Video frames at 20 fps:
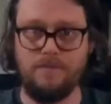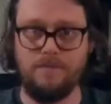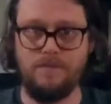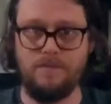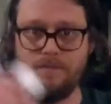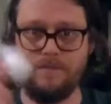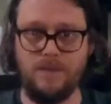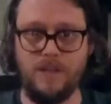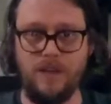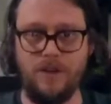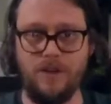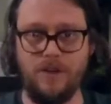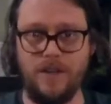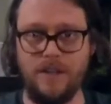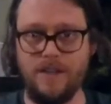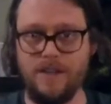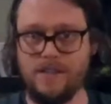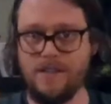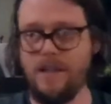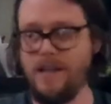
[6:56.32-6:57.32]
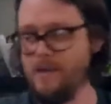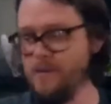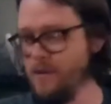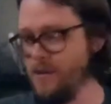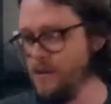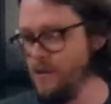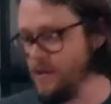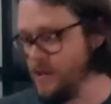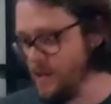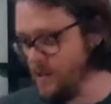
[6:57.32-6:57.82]
You don't need this anymore.
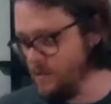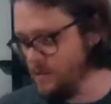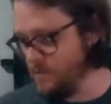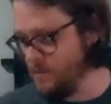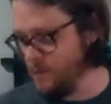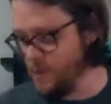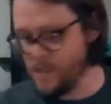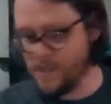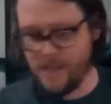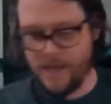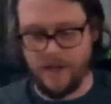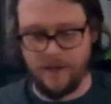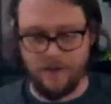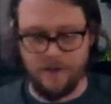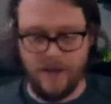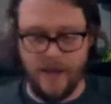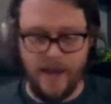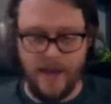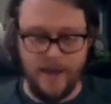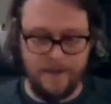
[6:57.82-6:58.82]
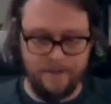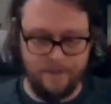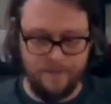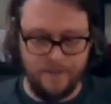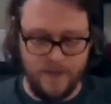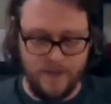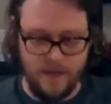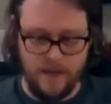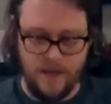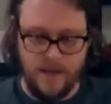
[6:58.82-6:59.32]
You can recycle that.
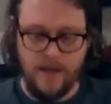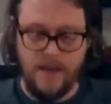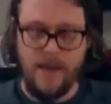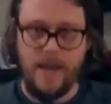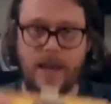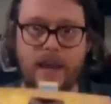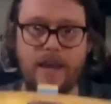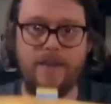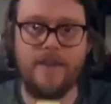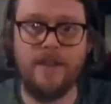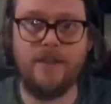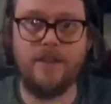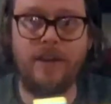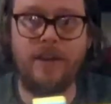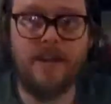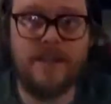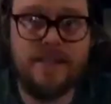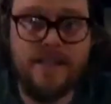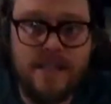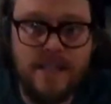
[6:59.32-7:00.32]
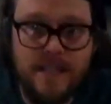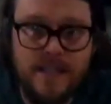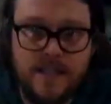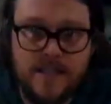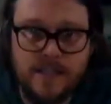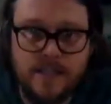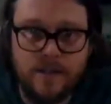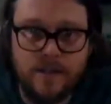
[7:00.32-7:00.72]
And then you're going to see these little